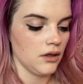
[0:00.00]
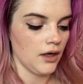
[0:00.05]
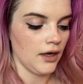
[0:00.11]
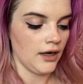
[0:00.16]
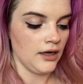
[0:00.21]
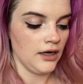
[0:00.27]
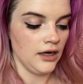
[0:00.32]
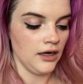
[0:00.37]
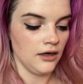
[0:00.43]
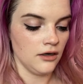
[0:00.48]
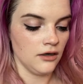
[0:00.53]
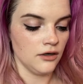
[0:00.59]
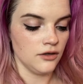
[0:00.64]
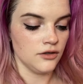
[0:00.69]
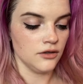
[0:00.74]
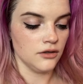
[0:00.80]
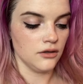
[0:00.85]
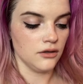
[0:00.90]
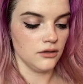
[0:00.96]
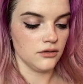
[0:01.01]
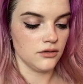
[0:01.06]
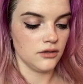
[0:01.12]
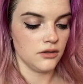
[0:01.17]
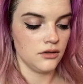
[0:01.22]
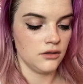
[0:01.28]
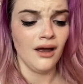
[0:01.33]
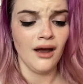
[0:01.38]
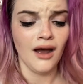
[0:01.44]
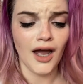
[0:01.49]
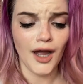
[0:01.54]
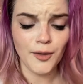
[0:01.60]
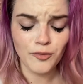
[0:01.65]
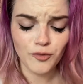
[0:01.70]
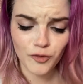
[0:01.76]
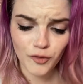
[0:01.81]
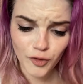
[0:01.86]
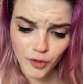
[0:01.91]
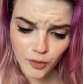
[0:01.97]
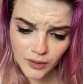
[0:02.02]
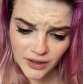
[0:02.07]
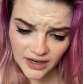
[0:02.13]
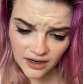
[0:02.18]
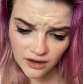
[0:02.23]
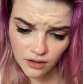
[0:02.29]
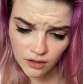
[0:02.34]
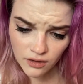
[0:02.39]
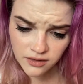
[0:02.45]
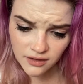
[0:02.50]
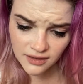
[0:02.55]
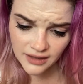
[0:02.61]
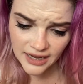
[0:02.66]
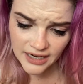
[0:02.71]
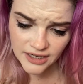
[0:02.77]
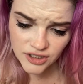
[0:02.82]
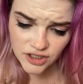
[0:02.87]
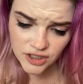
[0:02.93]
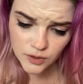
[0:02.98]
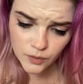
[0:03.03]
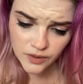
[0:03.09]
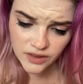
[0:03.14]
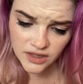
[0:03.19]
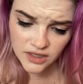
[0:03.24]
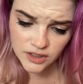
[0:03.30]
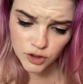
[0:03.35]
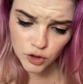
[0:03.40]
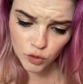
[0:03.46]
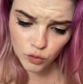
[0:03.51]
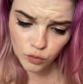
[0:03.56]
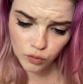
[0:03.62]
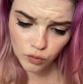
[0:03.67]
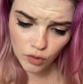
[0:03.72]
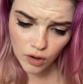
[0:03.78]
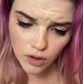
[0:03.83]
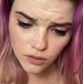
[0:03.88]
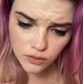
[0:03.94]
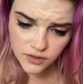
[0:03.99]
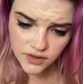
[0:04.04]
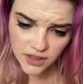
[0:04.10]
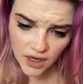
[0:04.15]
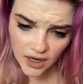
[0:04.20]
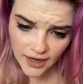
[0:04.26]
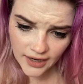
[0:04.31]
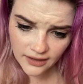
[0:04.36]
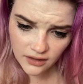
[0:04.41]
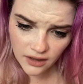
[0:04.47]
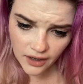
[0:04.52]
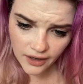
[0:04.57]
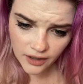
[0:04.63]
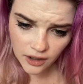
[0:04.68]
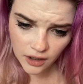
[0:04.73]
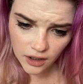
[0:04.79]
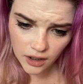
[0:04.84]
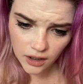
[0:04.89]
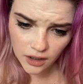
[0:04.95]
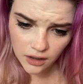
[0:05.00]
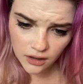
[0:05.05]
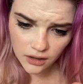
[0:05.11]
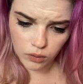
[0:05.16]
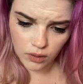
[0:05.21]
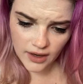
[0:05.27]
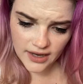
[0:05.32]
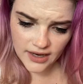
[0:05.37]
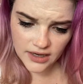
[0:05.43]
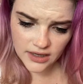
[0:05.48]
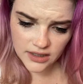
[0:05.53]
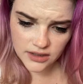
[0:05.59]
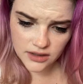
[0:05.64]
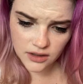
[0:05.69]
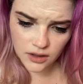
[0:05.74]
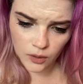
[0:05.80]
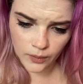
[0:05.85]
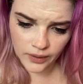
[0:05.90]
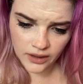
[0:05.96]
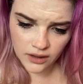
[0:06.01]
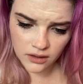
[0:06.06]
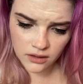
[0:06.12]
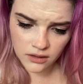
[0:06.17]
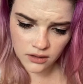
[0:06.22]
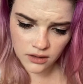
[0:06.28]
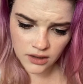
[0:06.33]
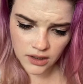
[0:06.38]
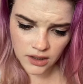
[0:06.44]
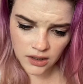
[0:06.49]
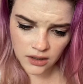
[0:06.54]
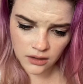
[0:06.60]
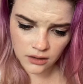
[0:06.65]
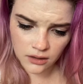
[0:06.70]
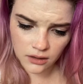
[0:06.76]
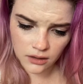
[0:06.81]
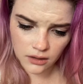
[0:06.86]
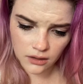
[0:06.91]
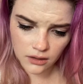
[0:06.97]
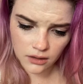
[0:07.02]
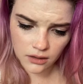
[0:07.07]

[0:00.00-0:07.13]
I need an adult. I'm ruining all the lashes with this gross eyeliner. What is going on here?